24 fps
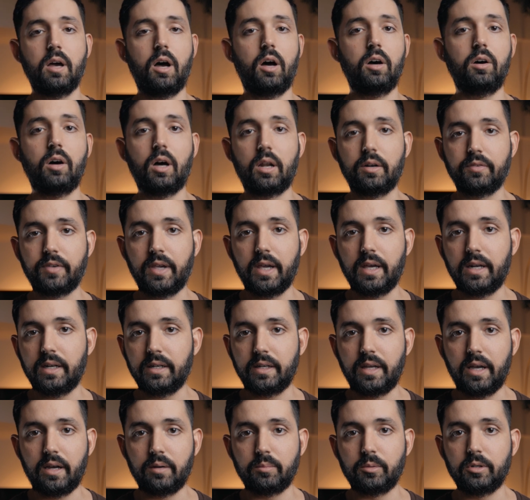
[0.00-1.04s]
a lot of
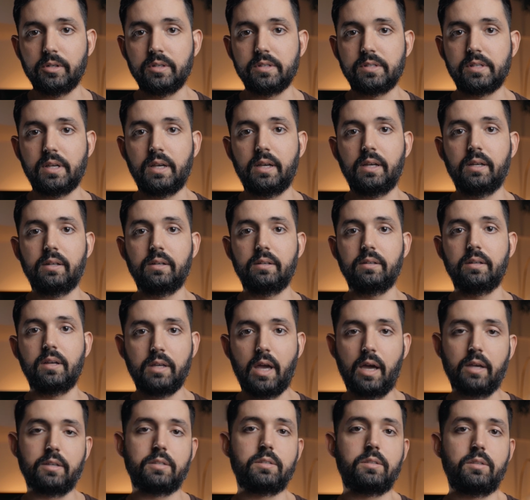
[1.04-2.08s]
Canon cameras, and
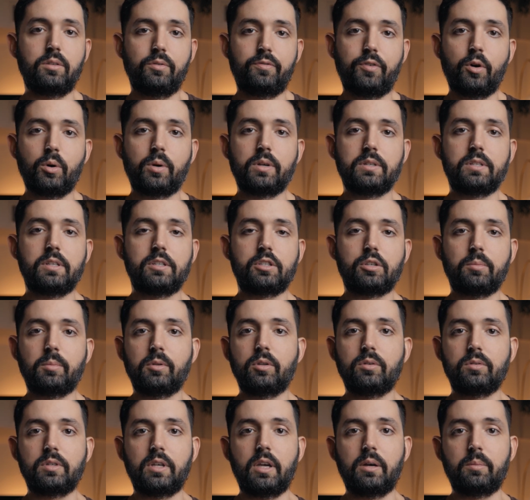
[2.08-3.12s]
yes, the focus system
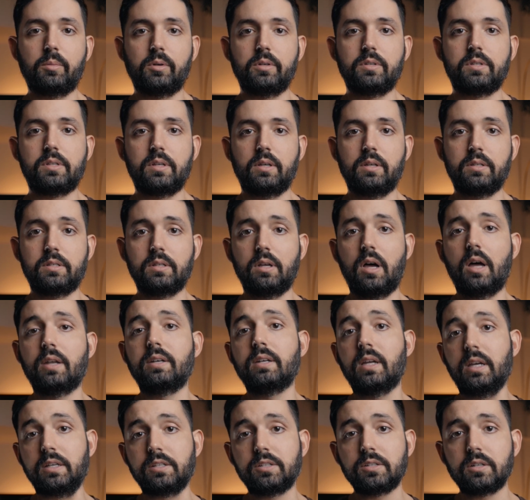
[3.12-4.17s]
on those cameras is a
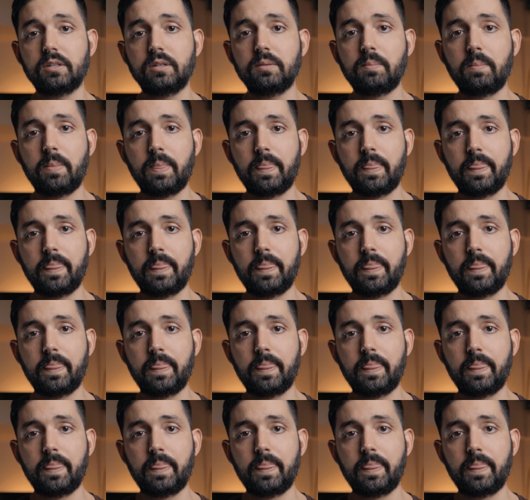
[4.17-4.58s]
lot nicer,